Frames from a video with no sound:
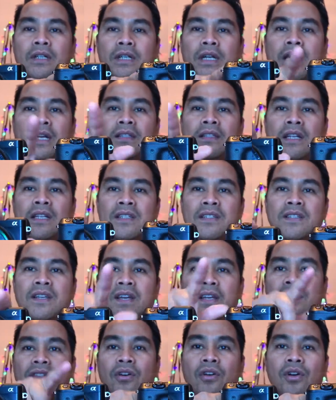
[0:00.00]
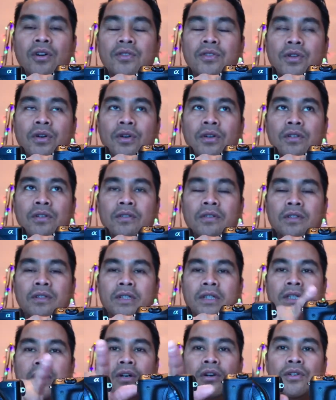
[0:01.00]
and then set in auto
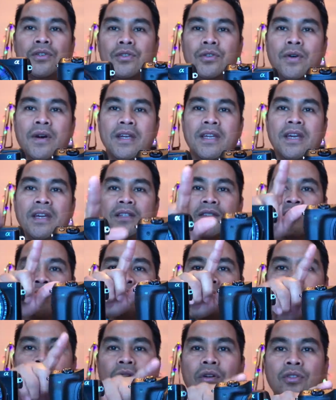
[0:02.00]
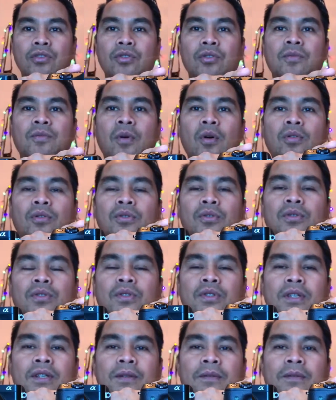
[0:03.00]
ISO, autofocus